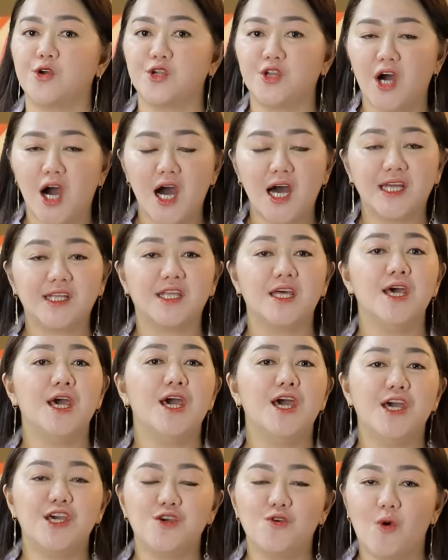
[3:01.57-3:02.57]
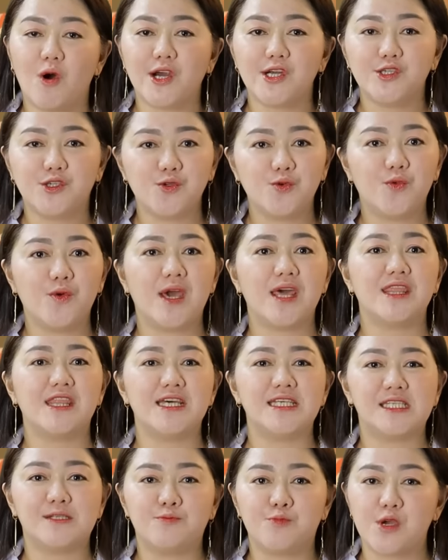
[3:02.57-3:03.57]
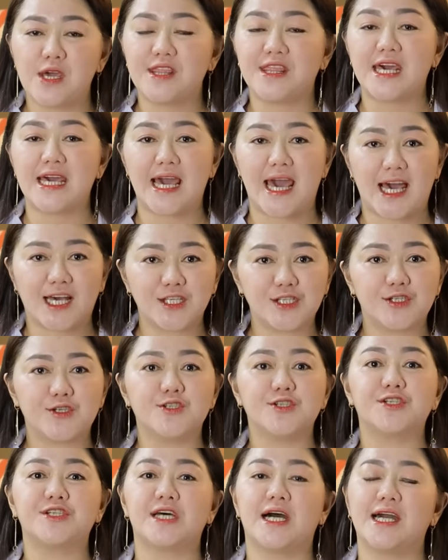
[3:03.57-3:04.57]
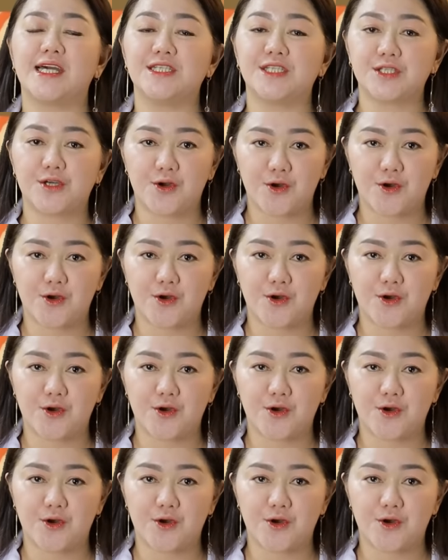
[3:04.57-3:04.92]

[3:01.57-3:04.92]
or not you are doing this breathing exercise